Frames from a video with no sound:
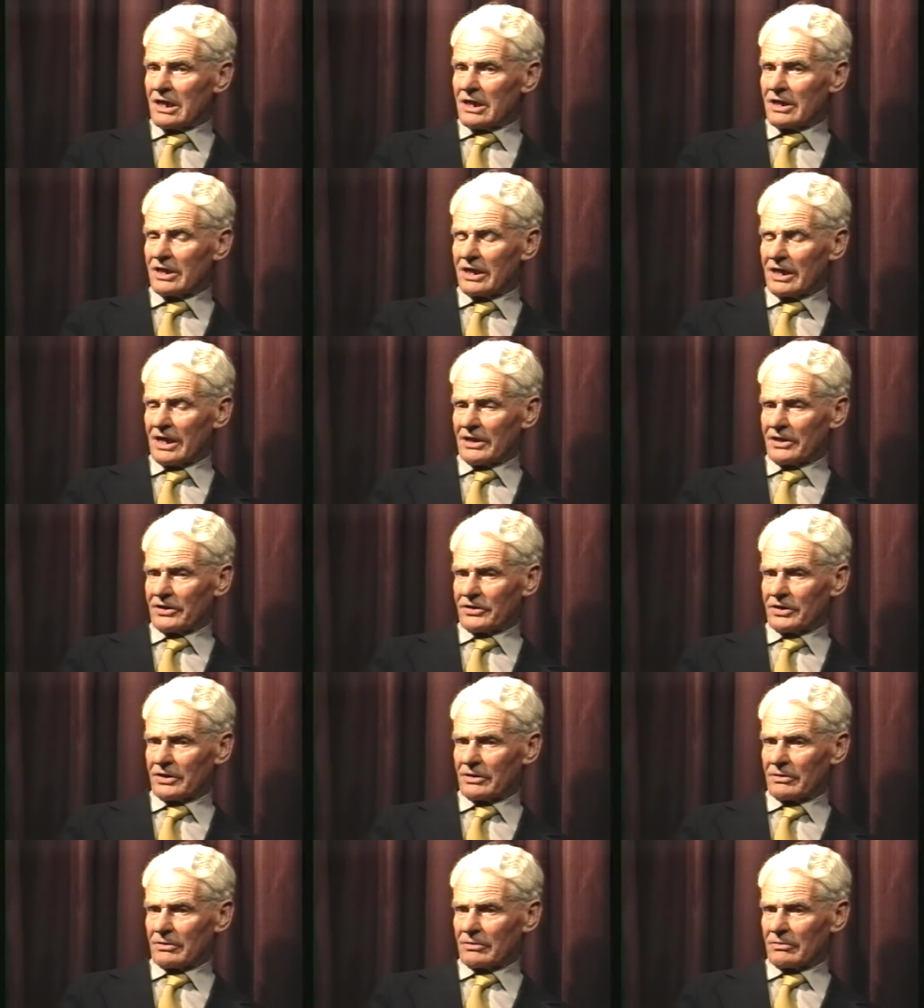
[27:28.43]
The other
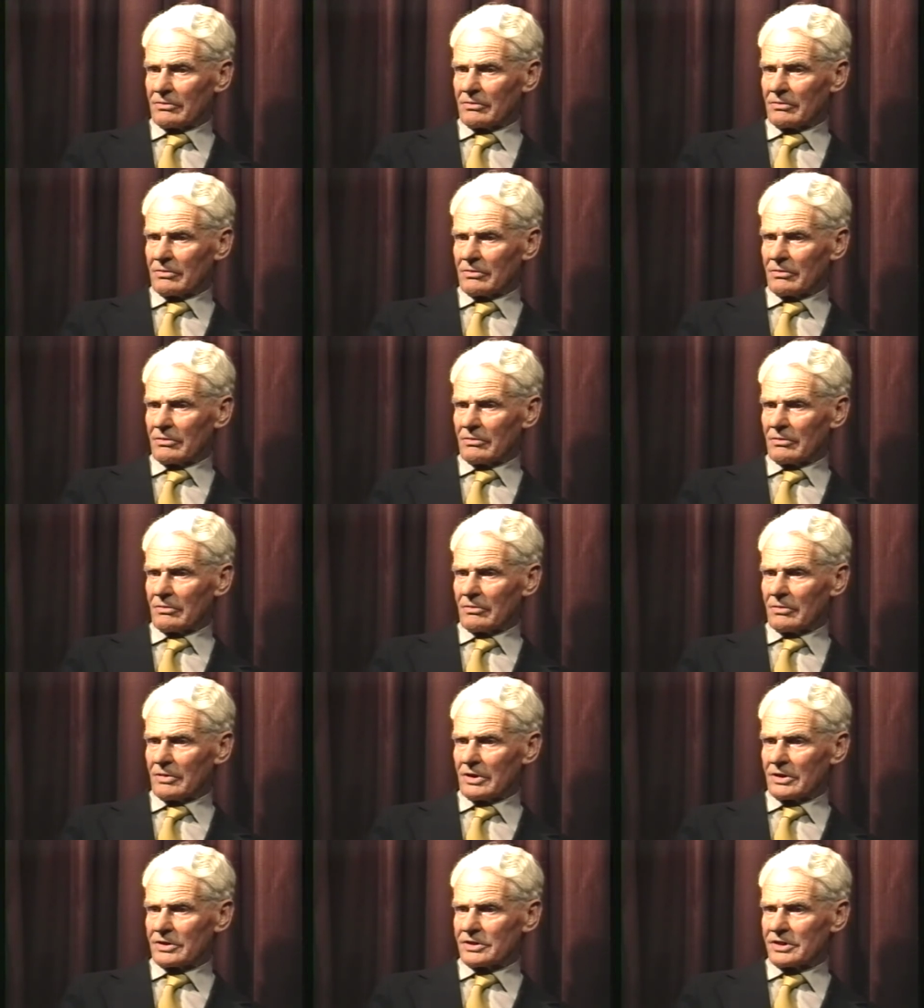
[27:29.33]
thing
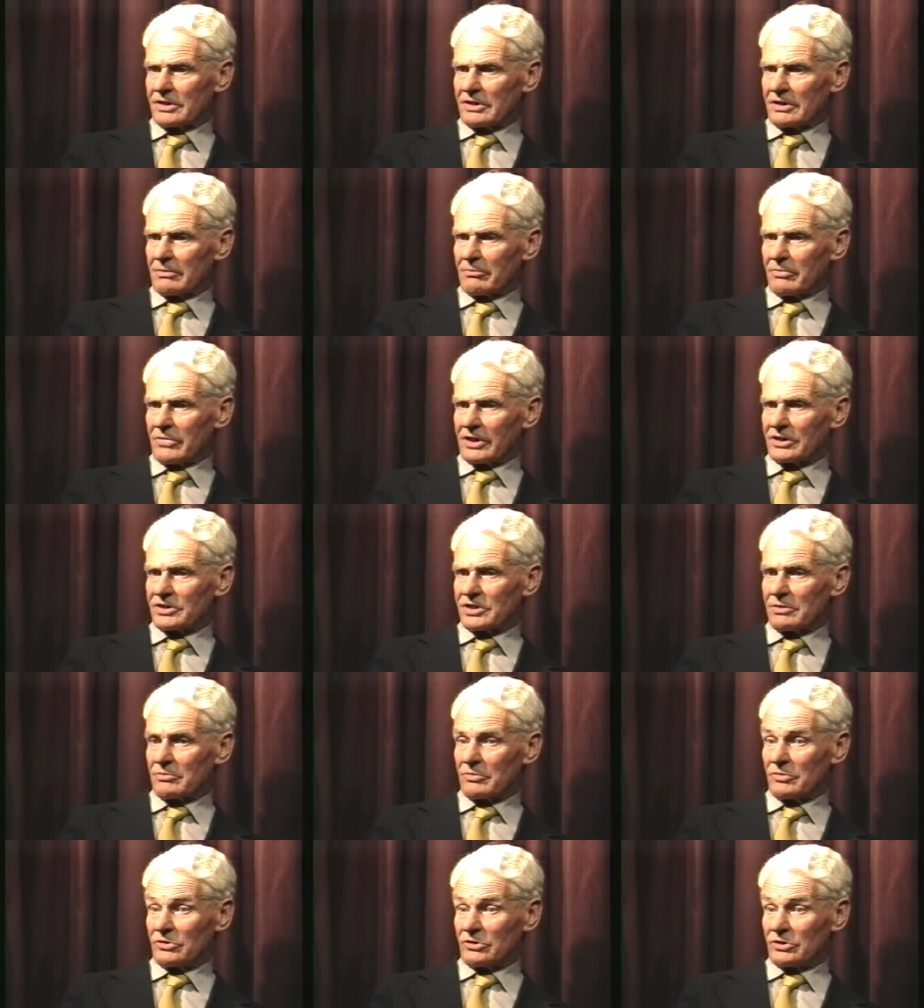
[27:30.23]
was bricks
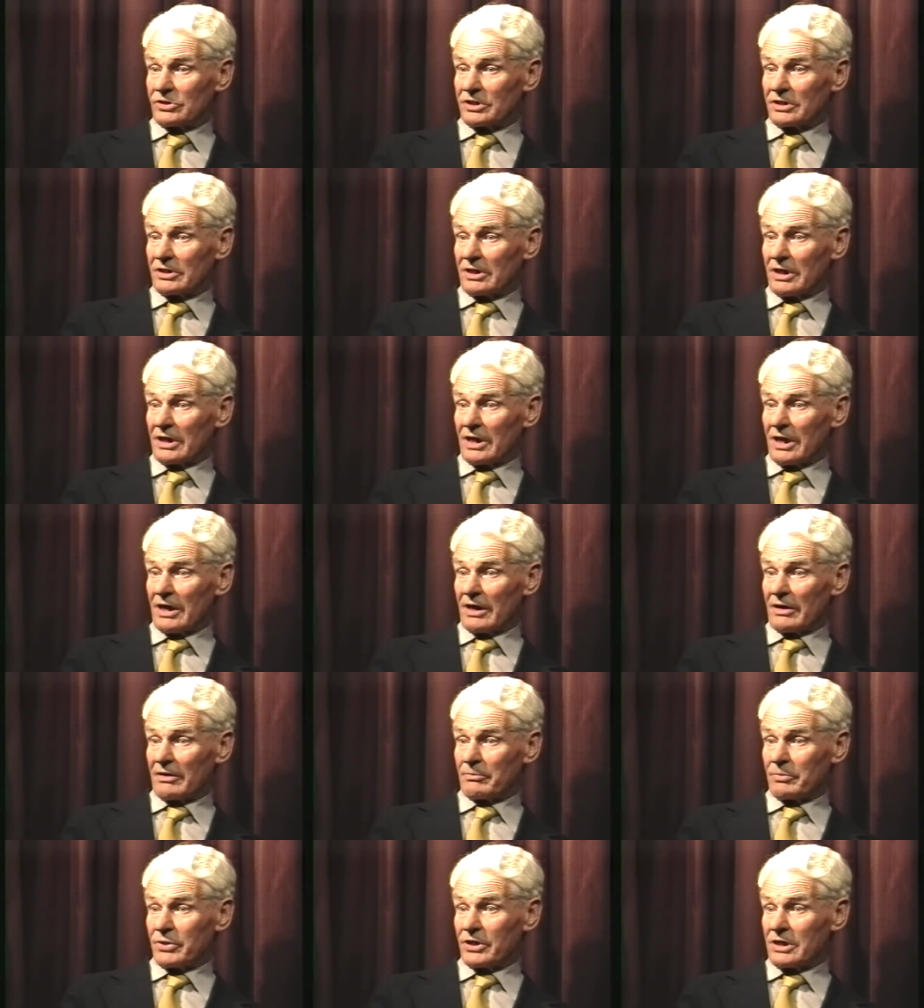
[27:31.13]
and mortar,
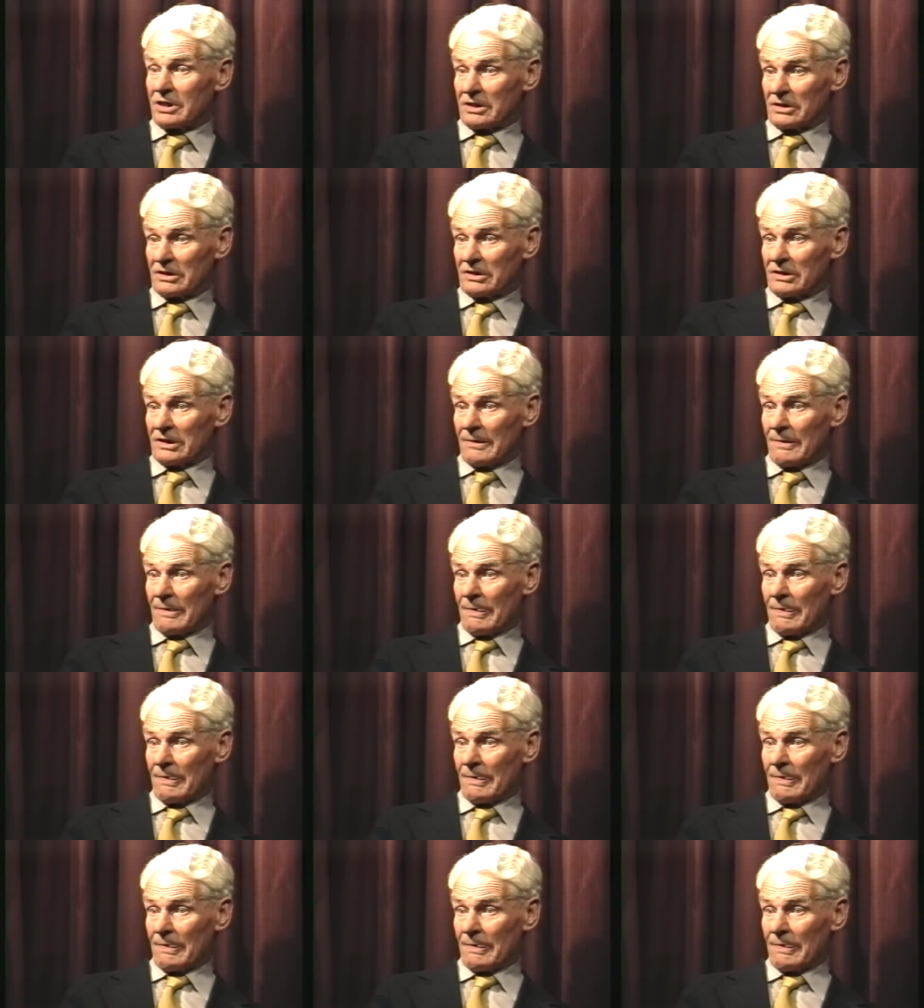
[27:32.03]
our appeal,